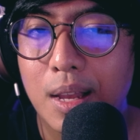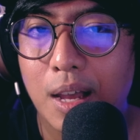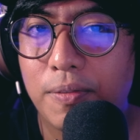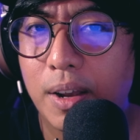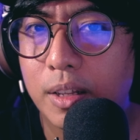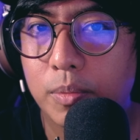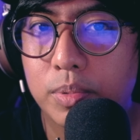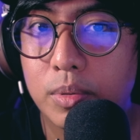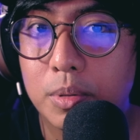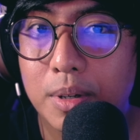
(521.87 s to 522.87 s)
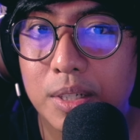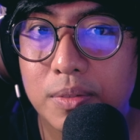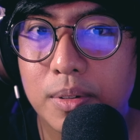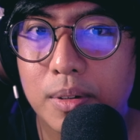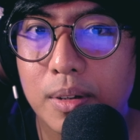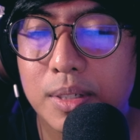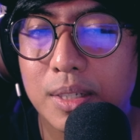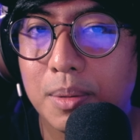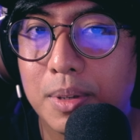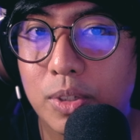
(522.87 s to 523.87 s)
I find that Bruno Mars vocals
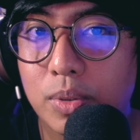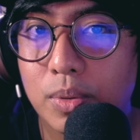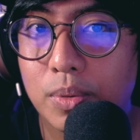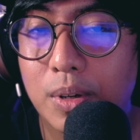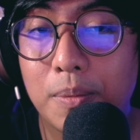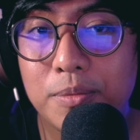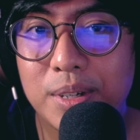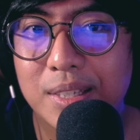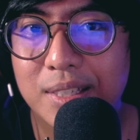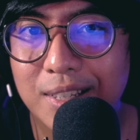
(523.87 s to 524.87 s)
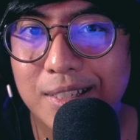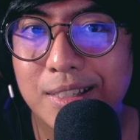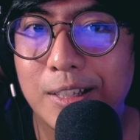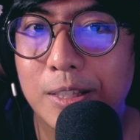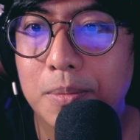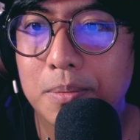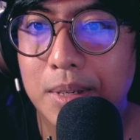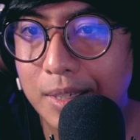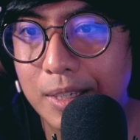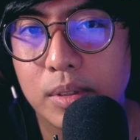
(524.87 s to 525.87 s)
is a bit too recessed in the
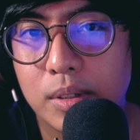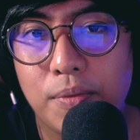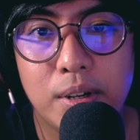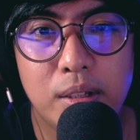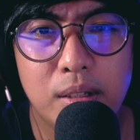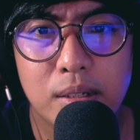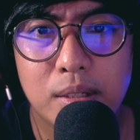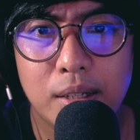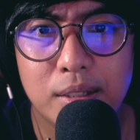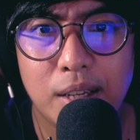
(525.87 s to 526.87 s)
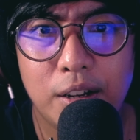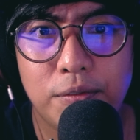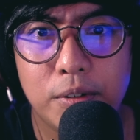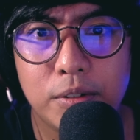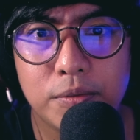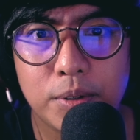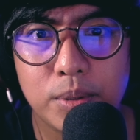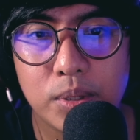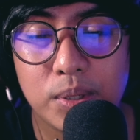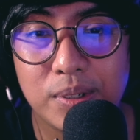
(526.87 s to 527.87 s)
mix. So definitely this is not a headphone for
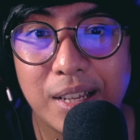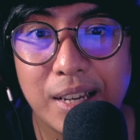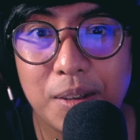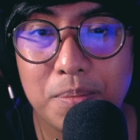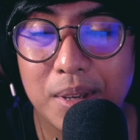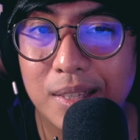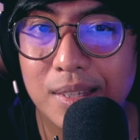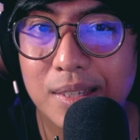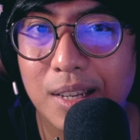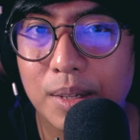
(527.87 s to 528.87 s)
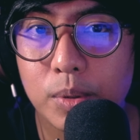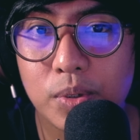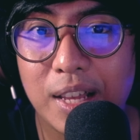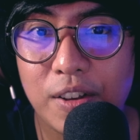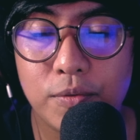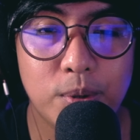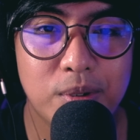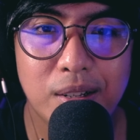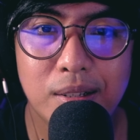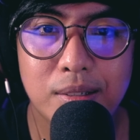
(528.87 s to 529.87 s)
those who like mids, those who like
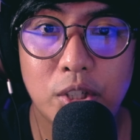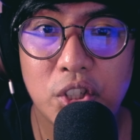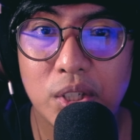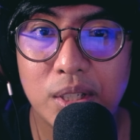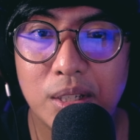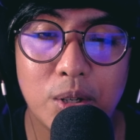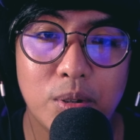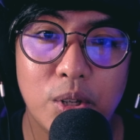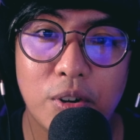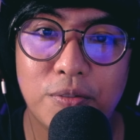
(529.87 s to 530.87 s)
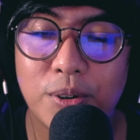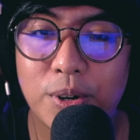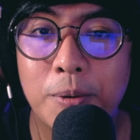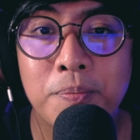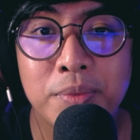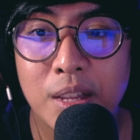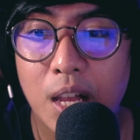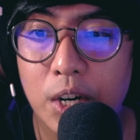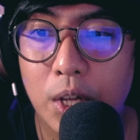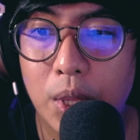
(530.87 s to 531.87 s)
vocals. You should look for
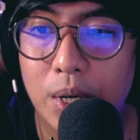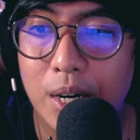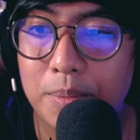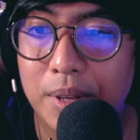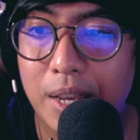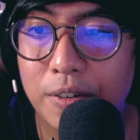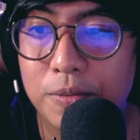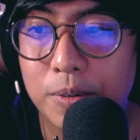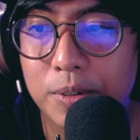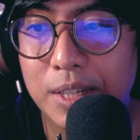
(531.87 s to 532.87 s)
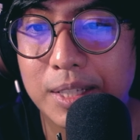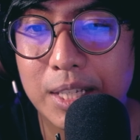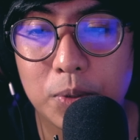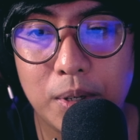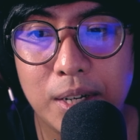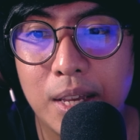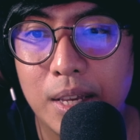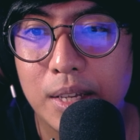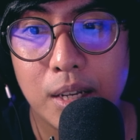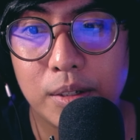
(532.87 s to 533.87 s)
another headphone. And this one,
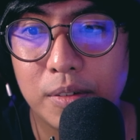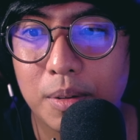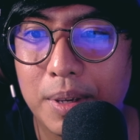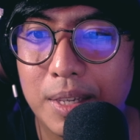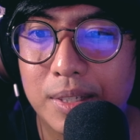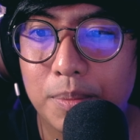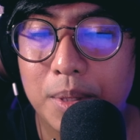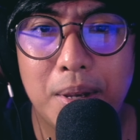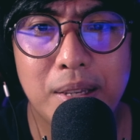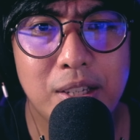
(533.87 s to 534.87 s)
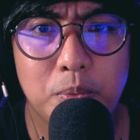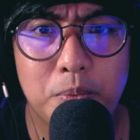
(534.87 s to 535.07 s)
those are the bass. The bass is